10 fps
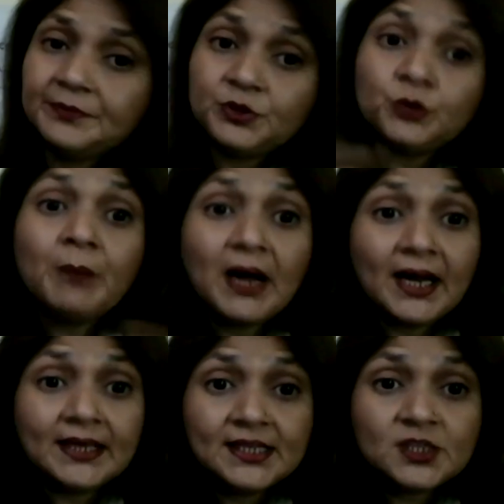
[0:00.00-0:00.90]
You
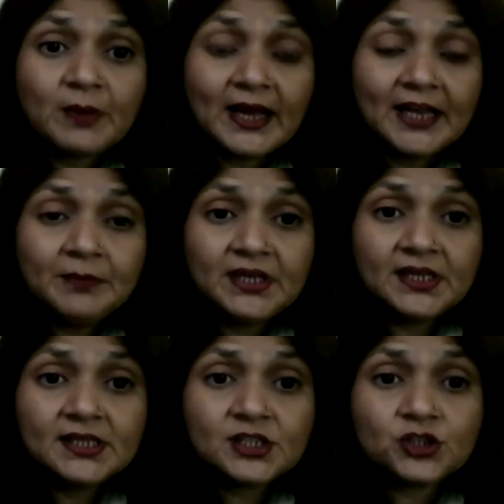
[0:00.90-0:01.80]
buy, this buy
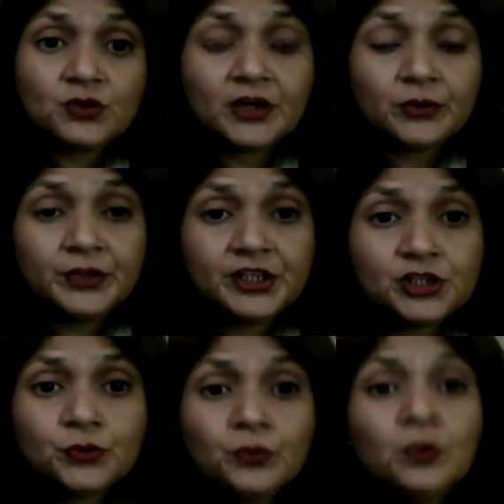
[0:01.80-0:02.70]
means you are going
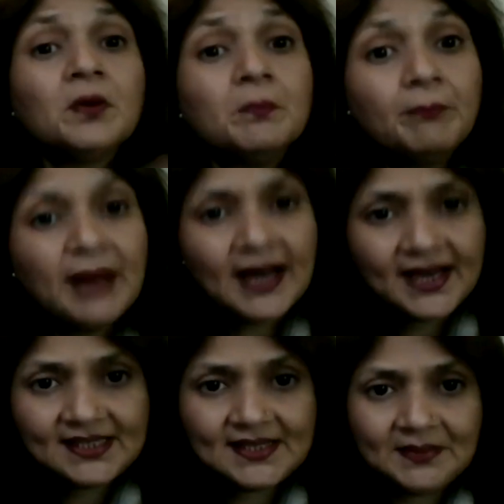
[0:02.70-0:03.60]
to
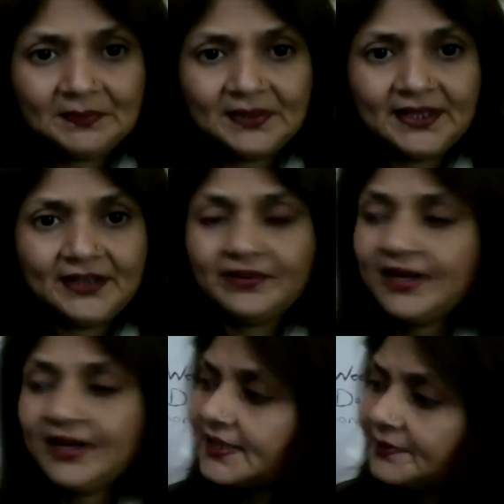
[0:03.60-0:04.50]
buy something,
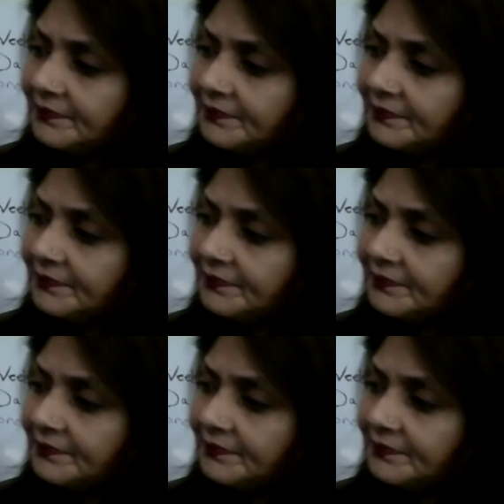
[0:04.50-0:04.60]
right?